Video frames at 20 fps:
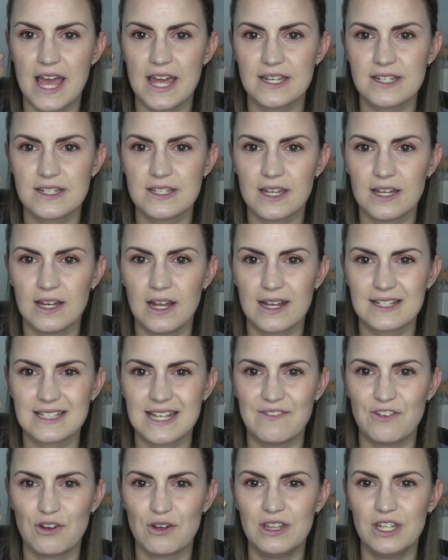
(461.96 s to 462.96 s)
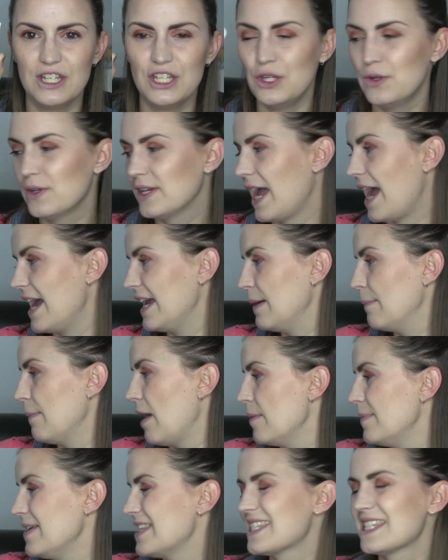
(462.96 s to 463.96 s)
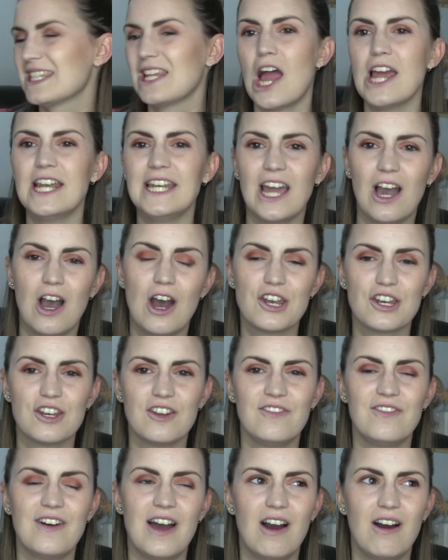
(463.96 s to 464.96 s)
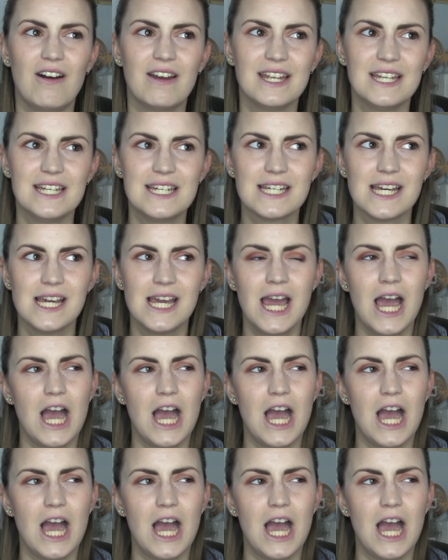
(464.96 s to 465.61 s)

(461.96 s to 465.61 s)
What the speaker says: And like I say, if you're in the UK, it might be slightly harder to find.